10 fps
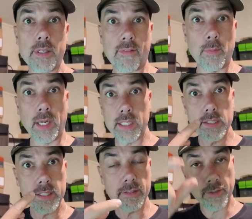Howdy everybody,
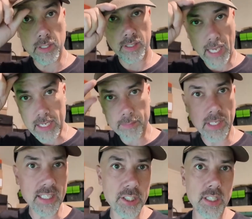Steve here,
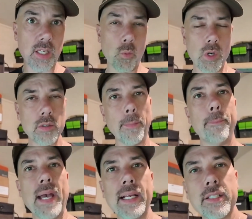KM9G.
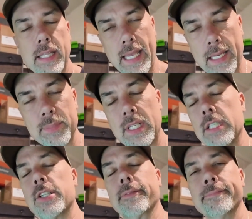Welcome back to the ham
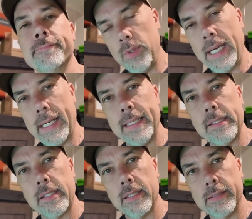station. You
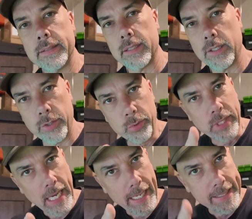guys, you
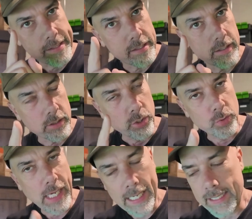guys,
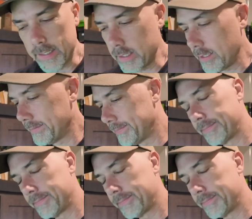you guys.